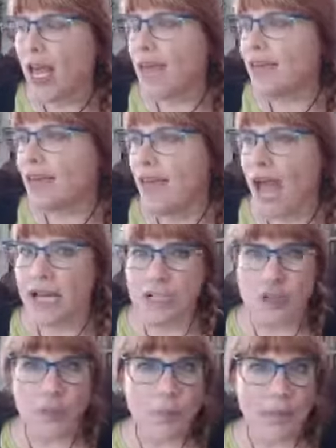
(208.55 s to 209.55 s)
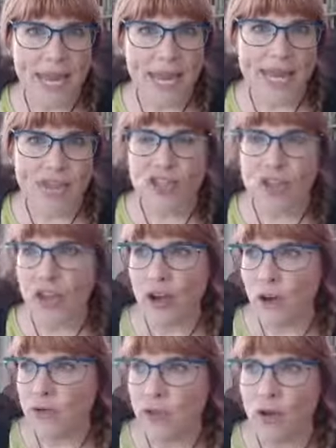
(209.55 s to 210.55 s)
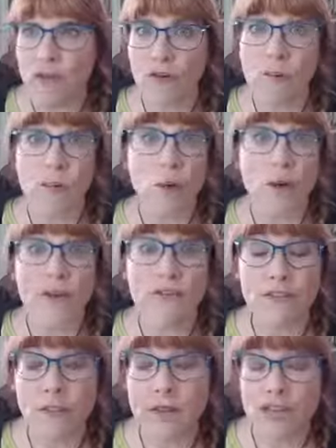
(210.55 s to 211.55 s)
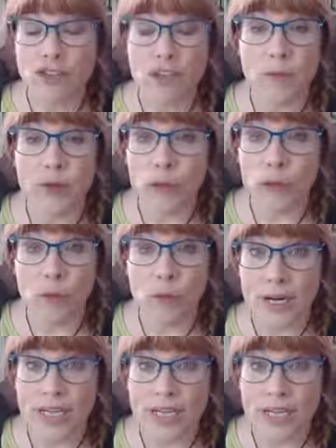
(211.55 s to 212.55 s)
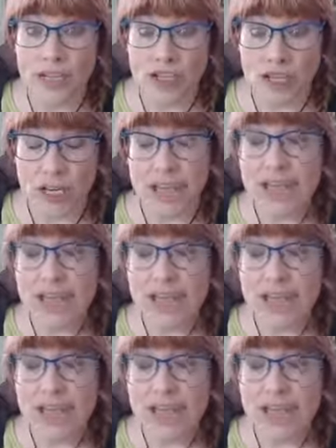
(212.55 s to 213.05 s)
not to a page that goes over more information about your organization.